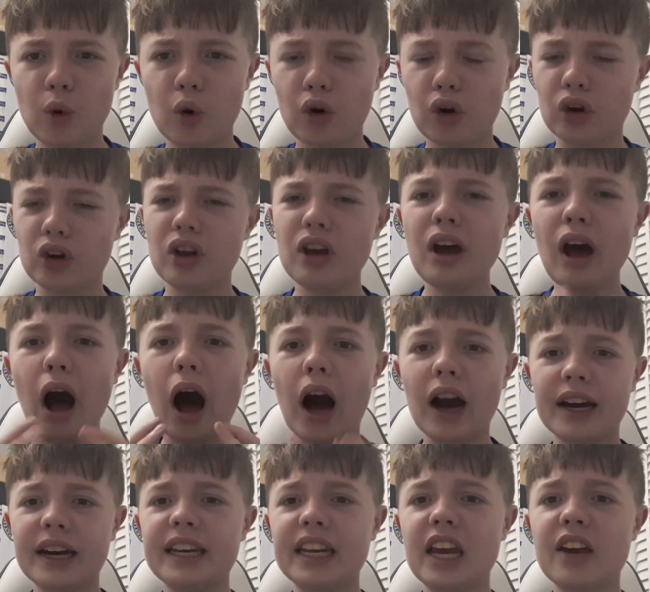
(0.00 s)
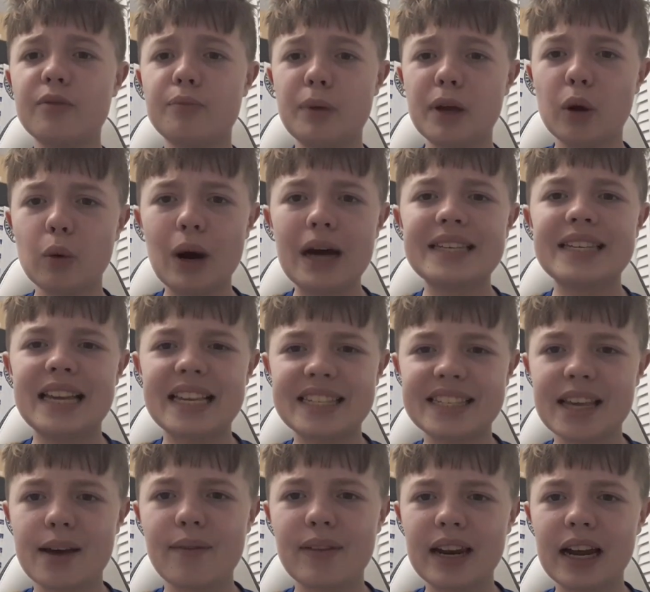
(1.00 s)
Morgan. I'm going to give Big Wes a
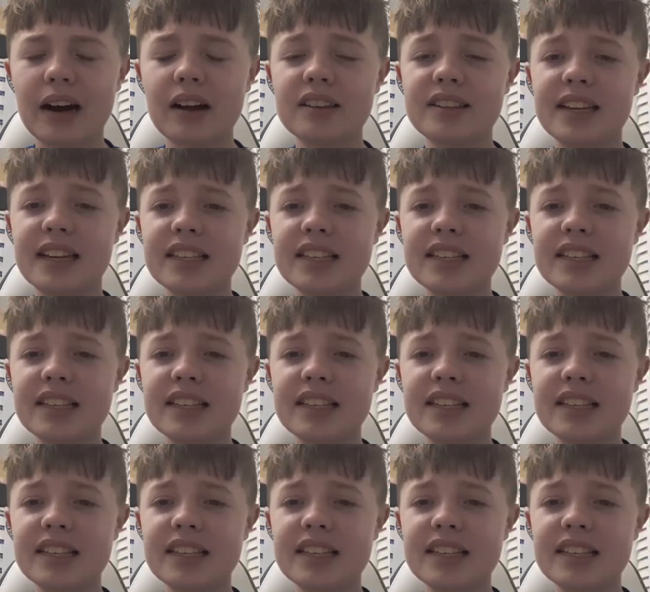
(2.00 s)
7 out of